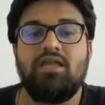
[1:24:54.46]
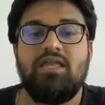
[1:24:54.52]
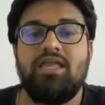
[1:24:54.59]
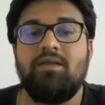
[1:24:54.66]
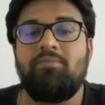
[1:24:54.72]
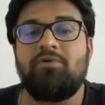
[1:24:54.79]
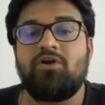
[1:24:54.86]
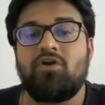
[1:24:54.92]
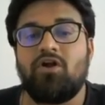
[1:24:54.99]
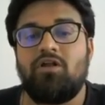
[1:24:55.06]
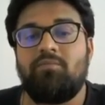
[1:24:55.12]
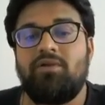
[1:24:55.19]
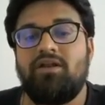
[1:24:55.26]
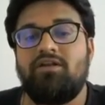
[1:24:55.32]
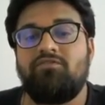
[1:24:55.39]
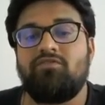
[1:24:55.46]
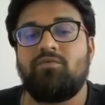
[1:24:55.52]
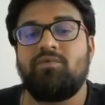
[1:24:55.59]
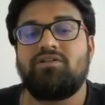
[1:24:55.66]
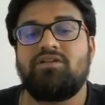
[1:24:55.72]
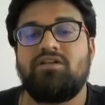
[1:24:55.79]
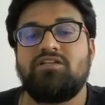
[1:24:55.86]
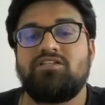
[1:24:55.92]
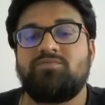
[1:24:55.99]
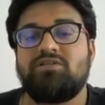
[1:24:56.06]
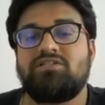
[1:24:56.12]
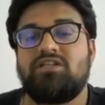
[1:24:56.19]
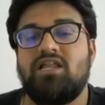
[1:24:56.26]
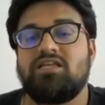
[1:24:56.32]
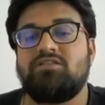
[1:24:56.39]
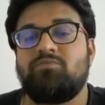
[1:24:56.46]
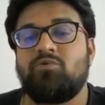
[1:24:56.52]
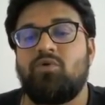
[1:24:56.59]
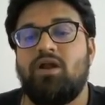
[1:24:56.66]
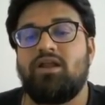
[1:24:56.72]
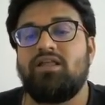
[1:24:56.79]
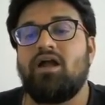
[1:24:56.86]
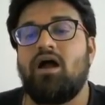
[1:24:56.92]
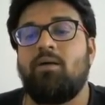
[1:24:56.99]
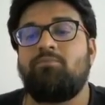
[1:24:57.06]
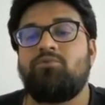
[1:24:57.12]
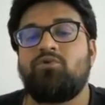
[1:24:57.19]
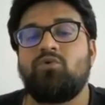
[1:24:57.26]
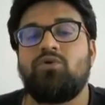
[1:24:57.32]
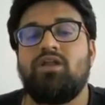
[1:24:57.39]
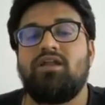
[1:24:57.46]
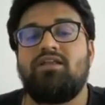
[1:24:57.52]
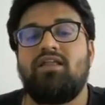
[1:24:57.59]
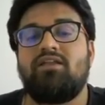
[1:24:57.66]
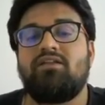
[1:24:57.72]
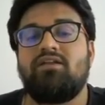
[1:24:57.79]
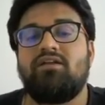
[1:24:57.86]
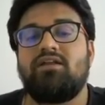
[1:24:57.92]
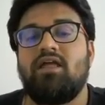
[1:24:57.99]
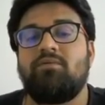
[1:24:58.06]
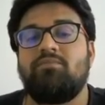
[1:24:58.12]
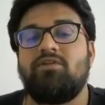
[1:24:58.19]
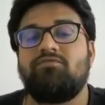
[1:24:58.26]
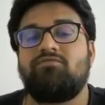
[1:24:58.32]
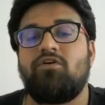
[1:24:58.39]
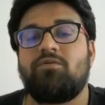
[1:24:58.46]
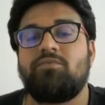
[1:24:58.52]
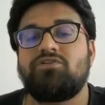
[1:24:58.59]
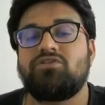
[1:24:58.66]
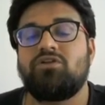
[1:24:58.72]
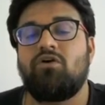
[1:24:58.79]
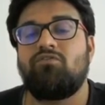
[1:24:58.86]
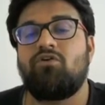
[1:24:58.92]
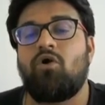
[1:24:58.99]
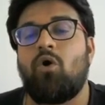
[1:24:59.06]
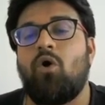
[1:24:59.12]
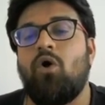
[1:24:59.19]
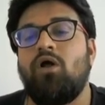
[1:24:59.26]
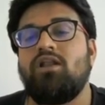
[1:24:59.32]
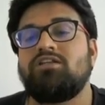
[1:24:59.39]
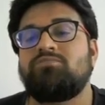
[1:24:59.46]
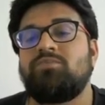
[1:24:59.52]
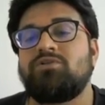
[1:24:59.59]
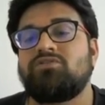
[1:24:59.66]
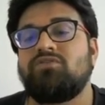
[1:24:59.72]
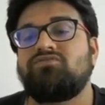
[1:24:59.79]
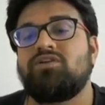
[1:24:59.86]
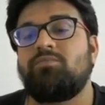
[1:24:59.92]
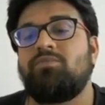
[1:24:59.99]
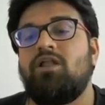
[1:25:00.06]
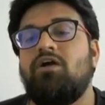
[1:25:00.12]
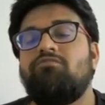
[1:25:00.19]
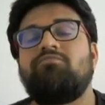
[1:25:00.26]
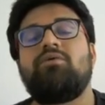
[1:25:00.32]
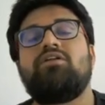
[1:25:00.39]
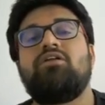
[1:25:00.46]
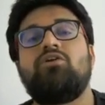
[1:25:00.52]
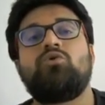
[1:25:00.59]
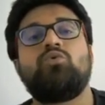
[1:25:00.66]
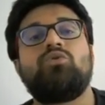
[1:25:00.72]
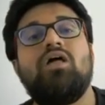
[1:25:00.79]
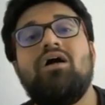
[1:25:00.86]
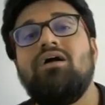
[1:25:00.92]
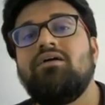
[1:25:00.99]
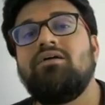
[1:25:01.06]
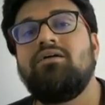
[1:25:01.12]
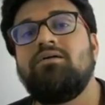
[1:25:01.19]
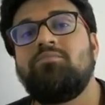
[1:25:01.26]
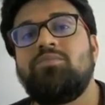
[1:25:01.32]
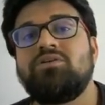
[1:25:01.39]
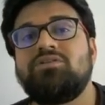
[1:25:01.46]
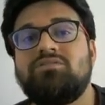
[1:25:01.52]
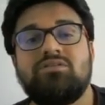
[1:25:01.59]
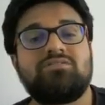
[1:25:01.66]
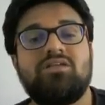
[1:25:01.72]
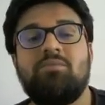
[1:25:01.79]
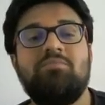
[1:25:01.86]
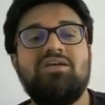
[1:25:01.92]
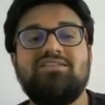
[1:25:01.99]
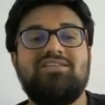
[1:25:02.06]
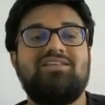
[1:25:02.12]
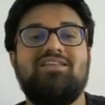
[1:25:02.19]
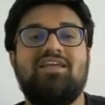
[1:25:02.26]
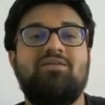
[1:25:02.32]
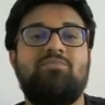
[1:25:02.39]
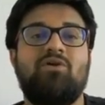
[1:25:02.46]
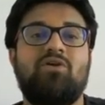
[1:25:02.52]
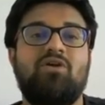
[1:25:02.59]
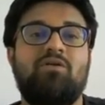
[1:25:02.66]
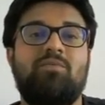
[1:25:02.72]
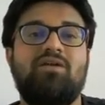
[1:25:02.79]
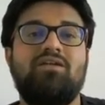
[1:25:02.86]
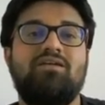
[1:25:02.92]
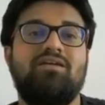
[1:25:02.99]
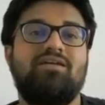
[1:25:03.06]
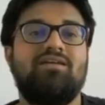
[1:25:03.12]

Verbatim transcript: E-procurement intermediaries specialize in providing up-to-date and real-time information on all aspects of supply of material to the business. Amazing, na, e-procurement.